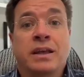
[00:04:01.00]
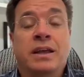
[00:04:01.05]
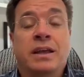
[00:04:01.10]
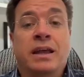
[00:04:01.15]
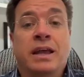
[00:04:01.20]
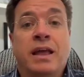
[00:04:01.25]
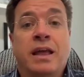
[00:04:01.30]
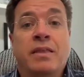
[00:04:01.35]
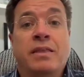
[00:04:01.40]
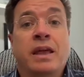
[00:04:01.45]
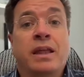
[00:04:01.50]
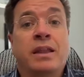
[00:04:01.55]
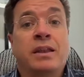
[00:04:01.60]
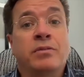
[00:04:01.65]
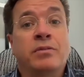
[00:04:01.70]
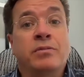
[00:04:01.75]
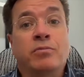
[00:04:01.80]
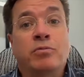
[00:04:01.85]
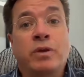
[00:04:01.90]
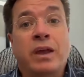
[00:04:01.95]

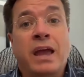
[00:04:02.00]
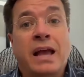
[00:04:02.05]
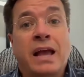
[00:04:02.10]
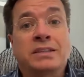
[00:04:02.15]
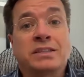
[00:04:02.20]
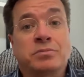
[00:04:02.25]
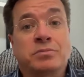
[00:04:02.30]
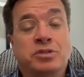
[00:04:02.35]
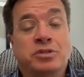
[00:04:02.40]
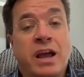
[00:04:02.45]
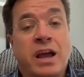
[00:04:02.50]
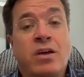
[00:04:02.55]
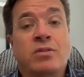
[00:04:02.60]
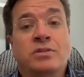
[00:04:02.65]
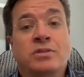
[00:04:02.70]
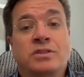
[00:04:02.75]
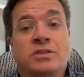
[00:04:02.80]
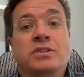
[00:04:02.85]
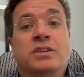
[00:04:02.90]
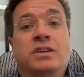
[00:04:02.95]
then we had some
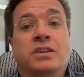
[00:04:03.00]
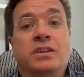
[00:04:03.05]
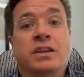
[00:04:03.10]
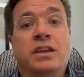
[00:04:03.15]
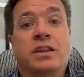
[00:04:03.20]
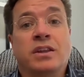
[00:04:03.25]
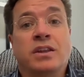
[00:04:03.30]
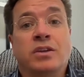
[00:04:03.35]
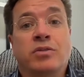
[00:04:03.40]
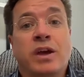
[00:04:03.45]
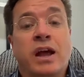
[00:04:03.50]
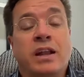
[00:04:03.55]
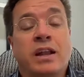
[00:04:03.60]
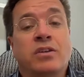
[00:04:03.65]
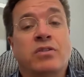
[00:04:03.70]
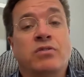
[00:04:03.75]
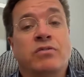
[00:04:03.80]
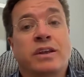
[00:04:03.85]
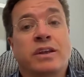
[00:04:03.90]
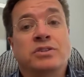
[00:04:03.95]
challenges at United
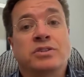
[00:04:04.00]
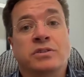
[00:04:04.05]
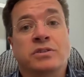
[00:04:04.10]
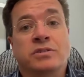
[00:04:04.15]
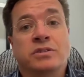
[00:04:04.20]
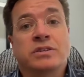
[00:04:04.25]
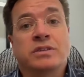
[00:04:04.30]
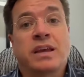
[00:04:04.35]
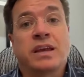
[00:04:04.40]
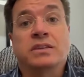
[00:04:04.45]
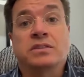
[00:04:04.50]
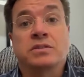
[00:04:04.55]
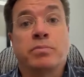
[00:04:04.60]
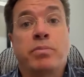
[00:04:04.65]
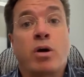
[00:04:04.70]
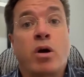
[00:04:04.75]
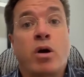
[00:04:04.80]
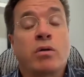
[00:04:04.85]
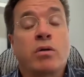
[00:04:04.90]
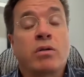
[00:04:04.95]
New Ventures. And as a
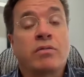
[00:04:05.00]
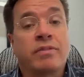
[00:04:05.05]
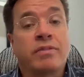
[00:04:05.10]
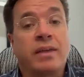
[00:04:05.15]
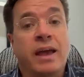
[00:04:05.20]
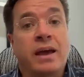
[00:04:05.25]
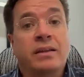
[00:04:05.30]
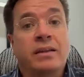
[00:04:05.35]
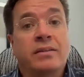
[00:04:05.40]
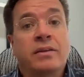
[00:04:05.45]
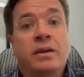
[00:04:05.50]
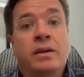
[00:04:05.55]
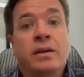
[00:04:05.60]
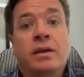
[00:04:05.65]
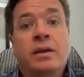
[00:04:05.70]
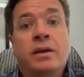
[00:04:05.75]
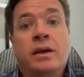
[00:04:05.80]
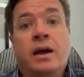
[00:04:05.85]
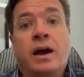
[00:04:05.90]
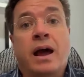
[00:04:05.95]
part of that,
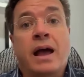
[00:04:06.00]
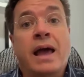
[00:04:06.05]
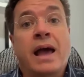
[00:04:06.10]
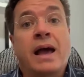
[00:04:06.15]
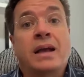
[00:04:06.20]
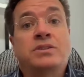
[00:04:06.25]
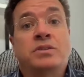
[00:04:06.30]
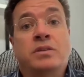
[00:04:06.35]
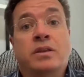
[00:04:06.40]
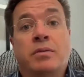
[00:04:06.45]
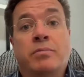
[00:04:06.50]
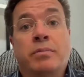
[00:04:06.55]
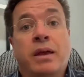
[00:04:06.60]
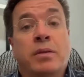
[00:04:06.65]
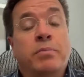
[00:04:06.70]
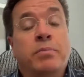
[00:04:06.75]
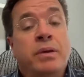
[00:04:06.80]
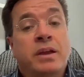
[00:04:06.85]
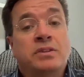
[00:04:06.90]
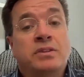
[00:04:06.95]
I actually then made a
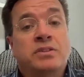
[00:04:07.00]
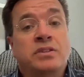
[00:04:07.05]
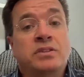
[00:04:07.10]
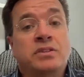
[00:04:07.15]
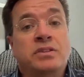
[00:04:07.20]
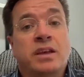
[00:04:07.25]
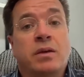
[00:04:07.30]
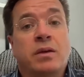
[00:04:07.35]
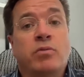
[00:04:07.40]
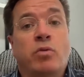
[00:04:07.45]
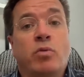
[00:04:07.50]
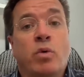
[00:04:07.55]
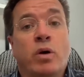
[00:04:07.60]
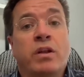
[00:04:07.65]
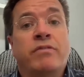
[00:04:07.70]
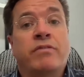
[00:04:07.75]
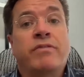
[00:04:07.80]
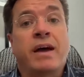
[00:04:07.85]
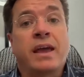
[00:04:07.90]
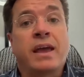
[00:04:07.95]
pitch to say, well, what
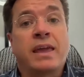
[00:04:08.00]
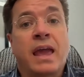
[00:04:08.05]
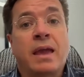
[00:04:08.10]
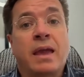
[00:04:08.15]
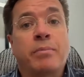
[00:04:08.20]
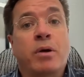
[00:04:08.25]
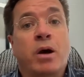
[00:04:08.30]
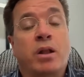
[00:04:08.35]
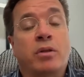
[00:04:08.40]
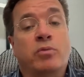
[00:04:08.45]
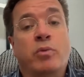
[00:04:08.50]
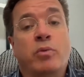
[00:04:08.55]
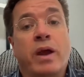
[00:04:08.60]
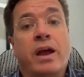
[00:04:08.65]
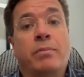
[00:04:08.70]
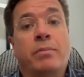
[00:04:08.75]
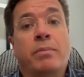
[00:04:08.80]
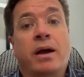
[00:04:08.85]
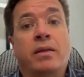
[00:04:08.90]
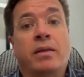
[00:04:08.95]
if I came on and
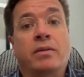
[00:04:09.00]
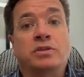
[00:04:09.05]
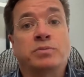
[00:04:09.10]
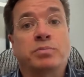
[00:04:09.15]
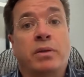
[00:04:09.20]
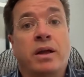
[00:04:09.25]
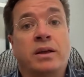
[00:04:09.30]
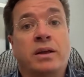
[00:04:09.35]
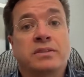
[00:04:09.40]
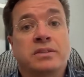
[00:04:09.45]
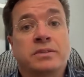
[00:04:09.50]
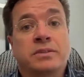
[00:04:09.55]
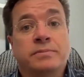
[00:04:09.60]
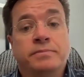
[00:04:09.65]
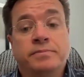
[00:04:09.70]
ran Mileage Plus